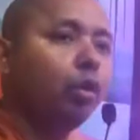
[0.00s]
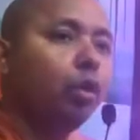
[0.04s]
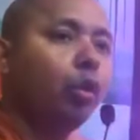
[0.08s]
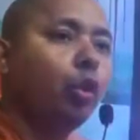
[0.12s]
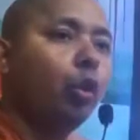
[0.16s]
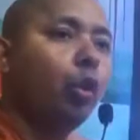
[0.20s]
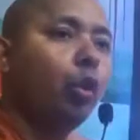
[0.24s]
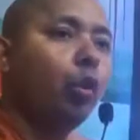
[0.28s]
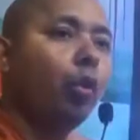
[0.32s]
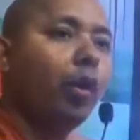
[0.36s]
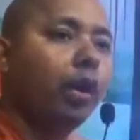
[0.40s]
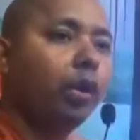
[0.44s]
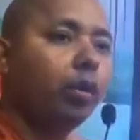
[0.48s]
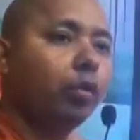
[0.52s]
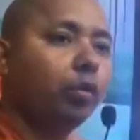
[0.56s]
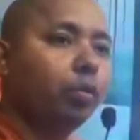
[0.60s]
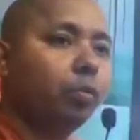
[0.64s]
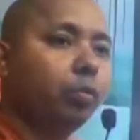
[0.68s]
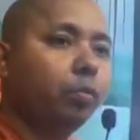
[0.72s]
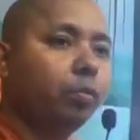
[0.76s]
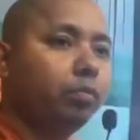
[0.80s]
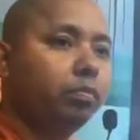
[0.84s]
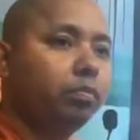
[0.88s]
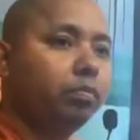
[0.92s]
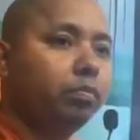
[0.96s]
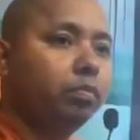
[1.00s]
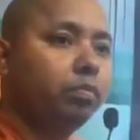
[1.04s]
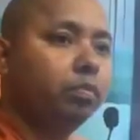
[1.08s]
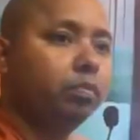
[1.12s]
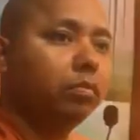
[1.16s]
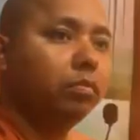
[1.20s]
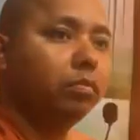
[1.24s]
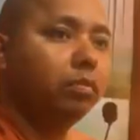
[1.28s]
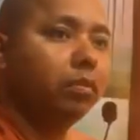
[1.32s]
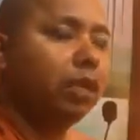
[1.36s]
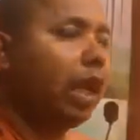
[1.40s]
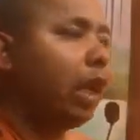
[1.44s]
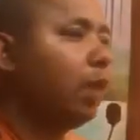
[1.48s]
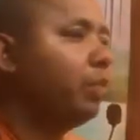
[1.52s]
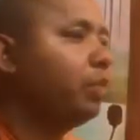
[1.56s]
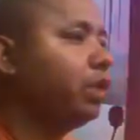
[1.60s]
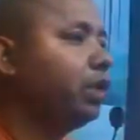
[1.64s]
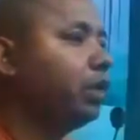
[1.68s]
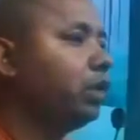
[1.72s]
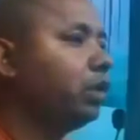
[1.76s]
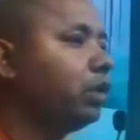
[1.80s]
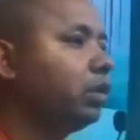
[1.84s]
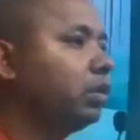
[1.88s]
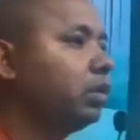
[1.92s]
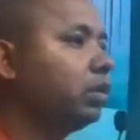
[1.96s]
lower robe. How
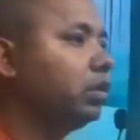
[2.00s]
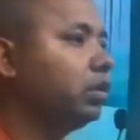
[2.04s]
many?